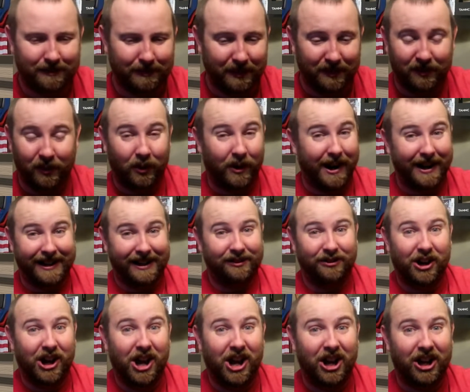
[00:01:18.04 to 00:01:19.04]
Before I can
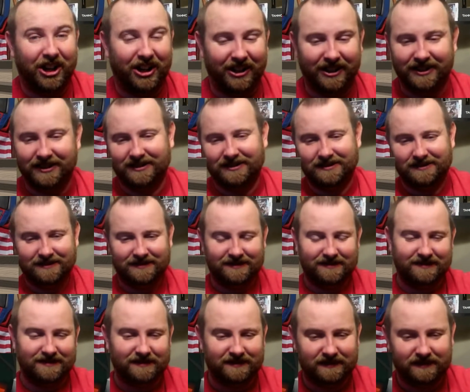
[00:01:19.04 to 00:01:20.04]
run.
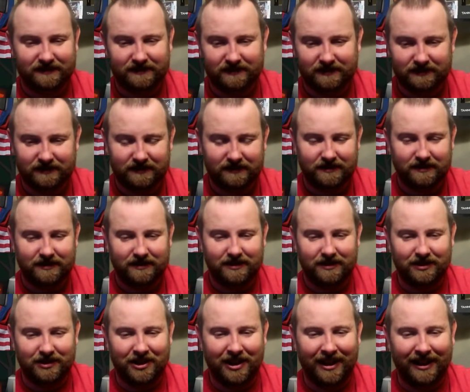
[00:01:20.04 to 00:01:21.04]

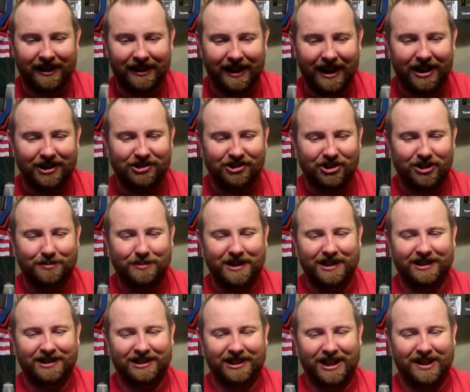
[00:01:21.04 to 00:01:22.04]
I should
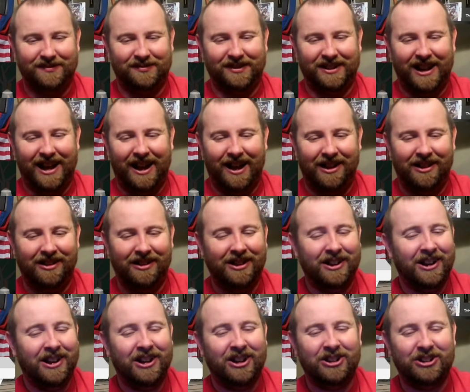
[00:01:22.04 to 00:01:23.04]
be safe now.
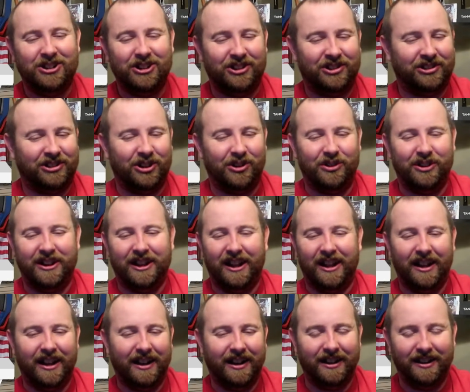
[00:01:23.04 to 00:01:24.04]
You're so
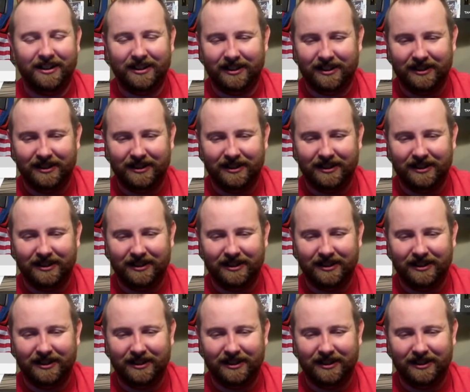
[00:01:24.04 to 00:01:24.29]
dead.